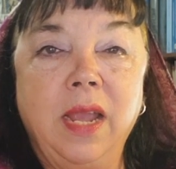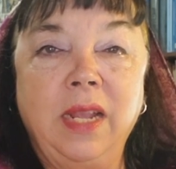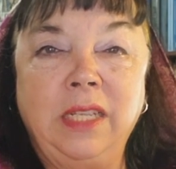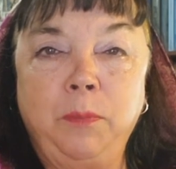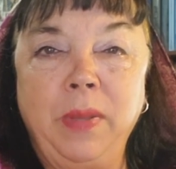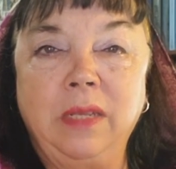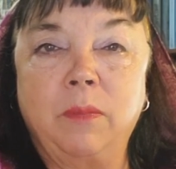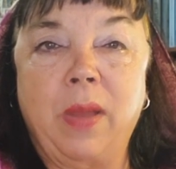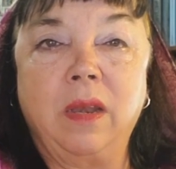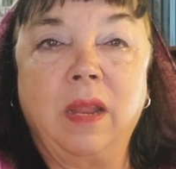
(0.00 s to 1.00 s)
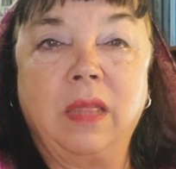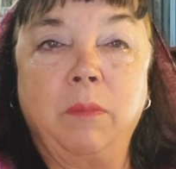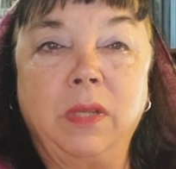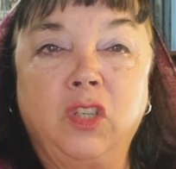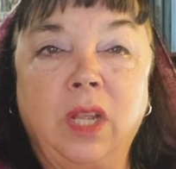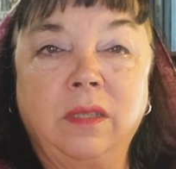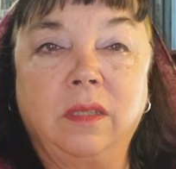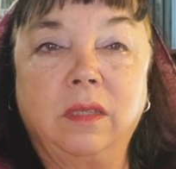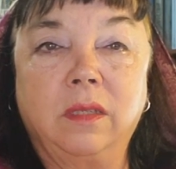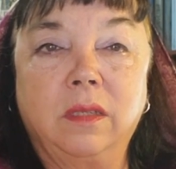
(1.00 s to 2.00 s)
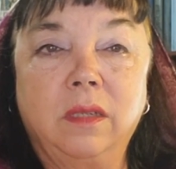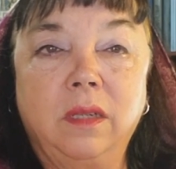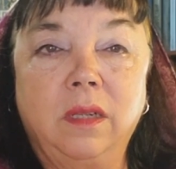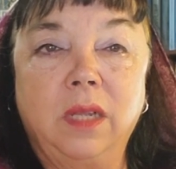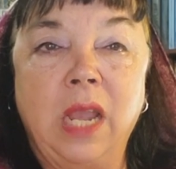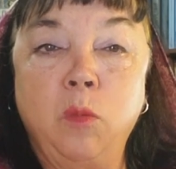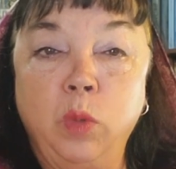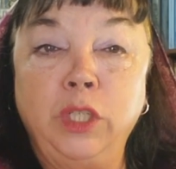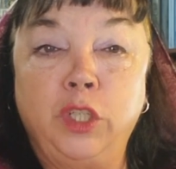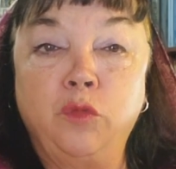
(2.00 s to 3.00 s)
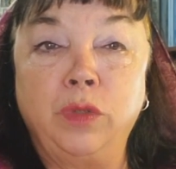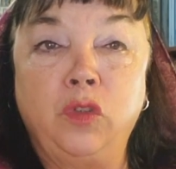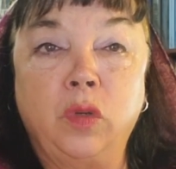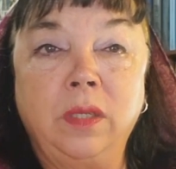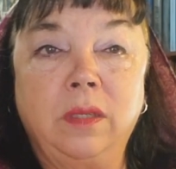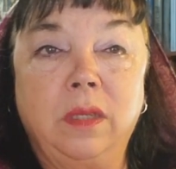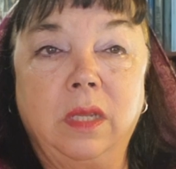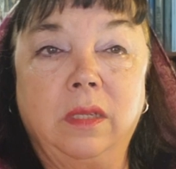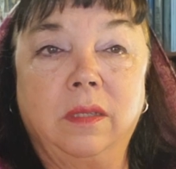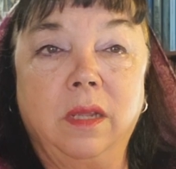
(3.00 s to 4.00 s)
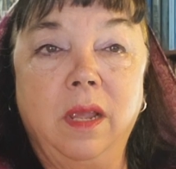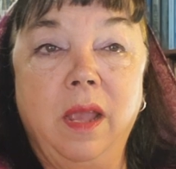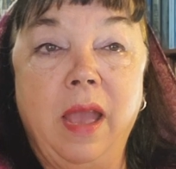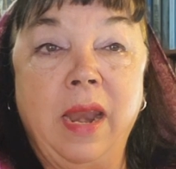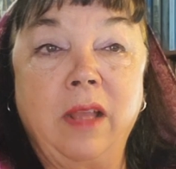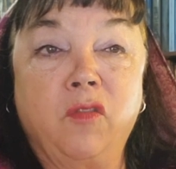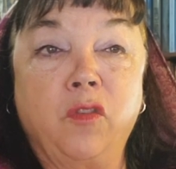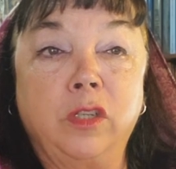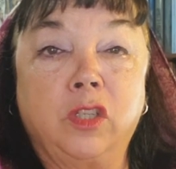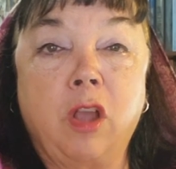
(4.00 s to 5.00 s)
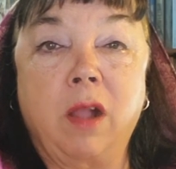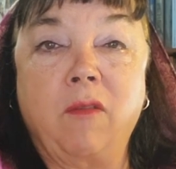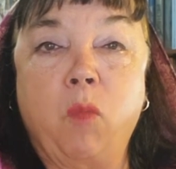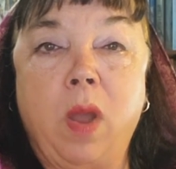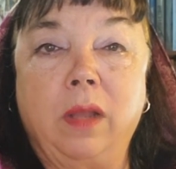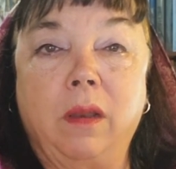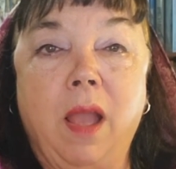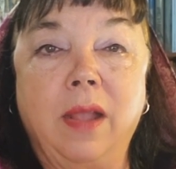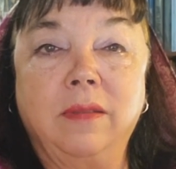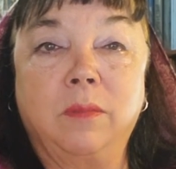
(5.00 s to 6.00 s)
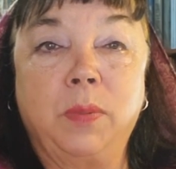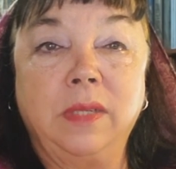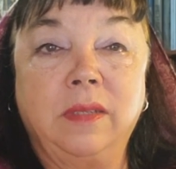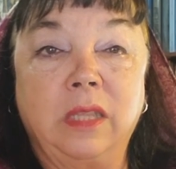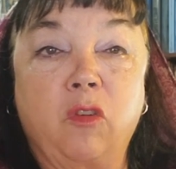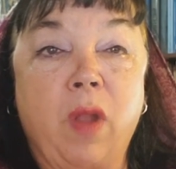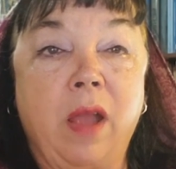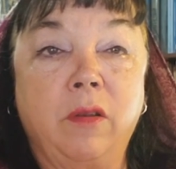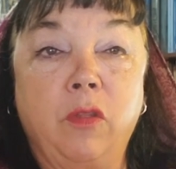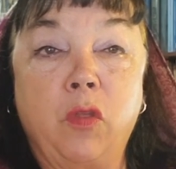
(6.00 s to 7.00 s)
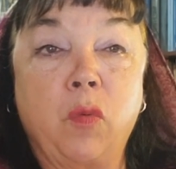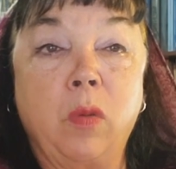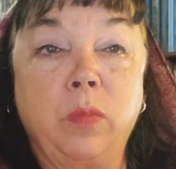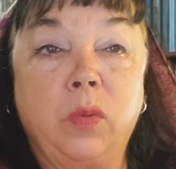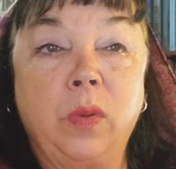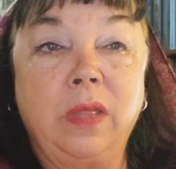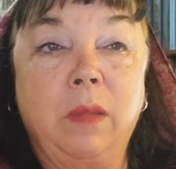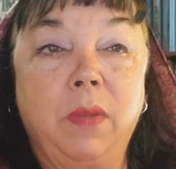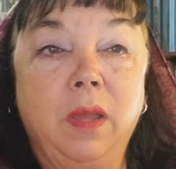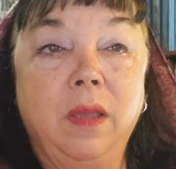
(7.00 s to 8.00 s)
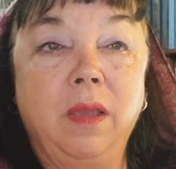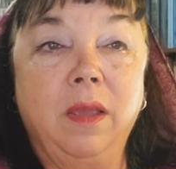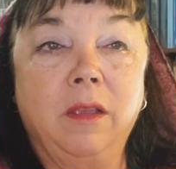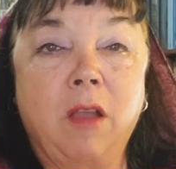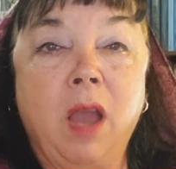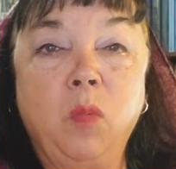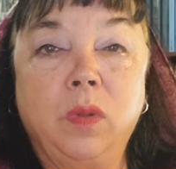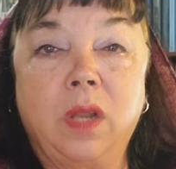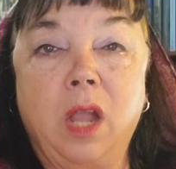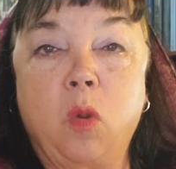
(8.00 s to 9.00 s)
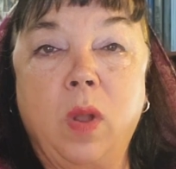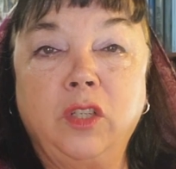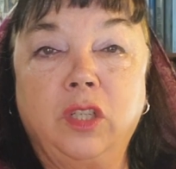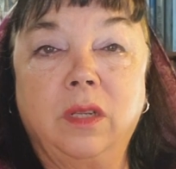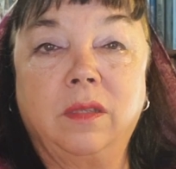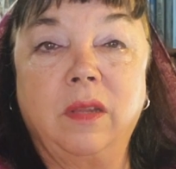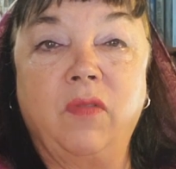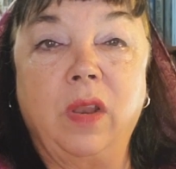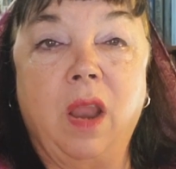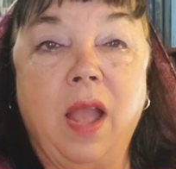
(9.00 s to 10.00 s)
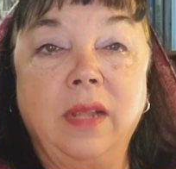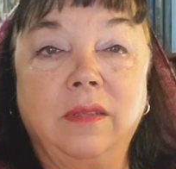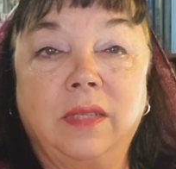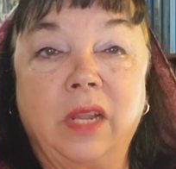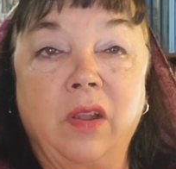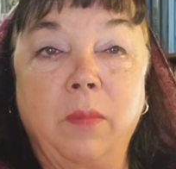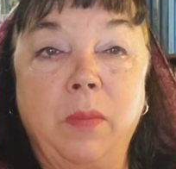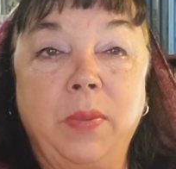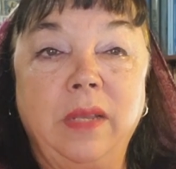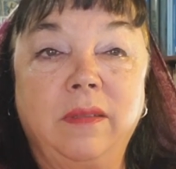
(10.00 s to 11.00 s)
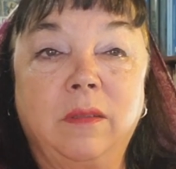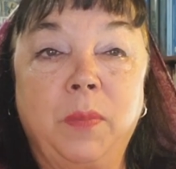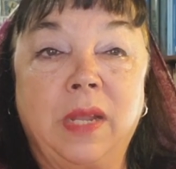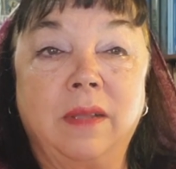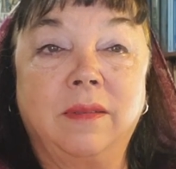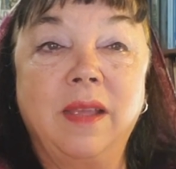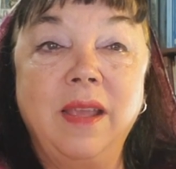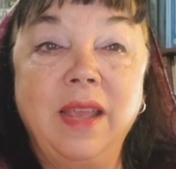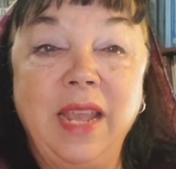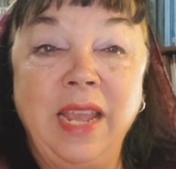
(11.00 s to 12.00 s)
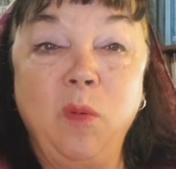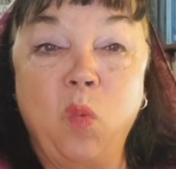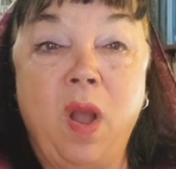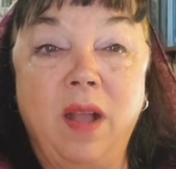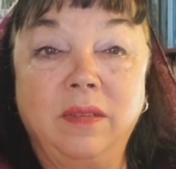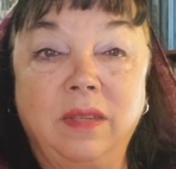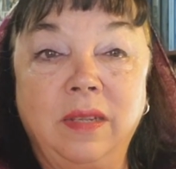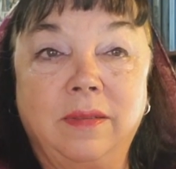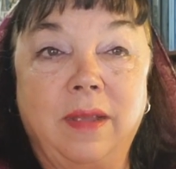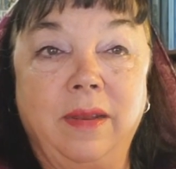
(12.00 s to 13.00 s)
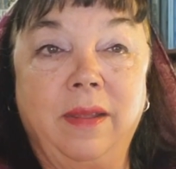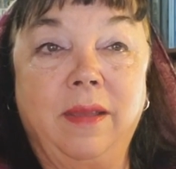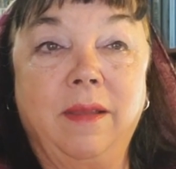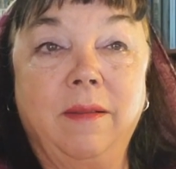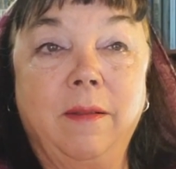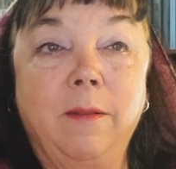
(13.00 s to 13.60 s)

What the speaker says: He speaks about nothing but justice, and we should rejoice in this. And as for his talk of wild lions and placing the crown and the throne between them, God will not question us if the lions tear him in pieces, because it was his idea.